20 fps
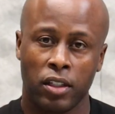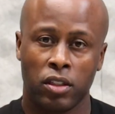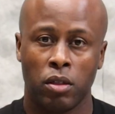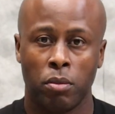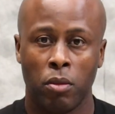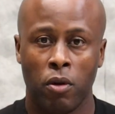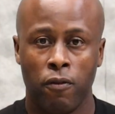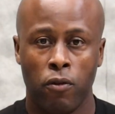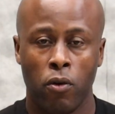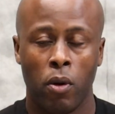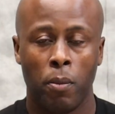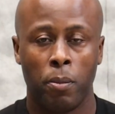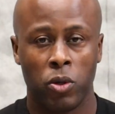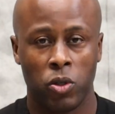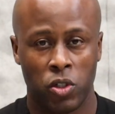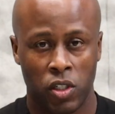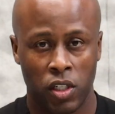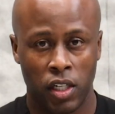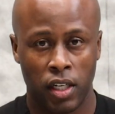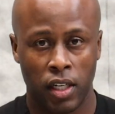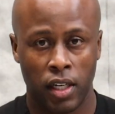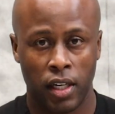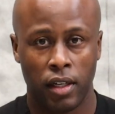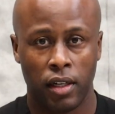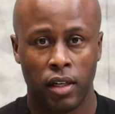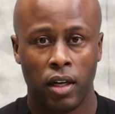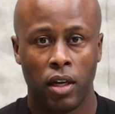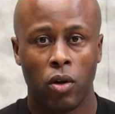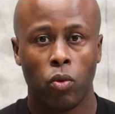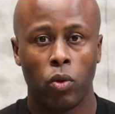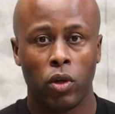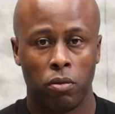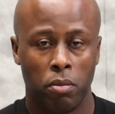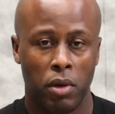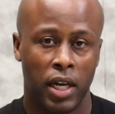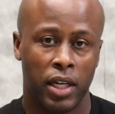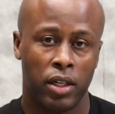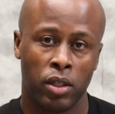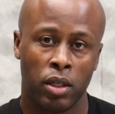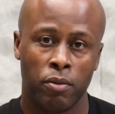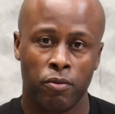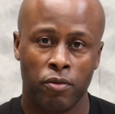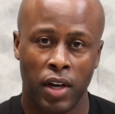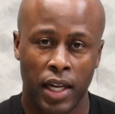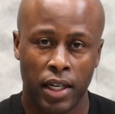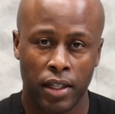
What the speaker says: before proceeding with manual lymphatic